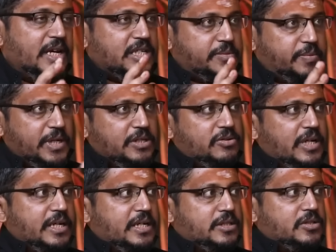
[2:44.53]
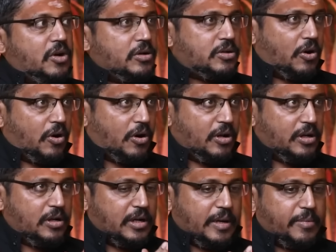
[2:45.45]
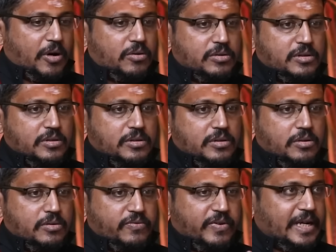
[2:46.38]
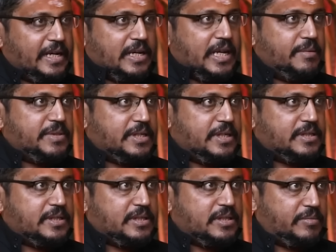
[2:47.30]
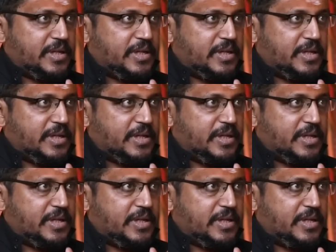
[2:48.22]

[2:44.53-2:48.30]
Spirituality is not all about fun and games and etc.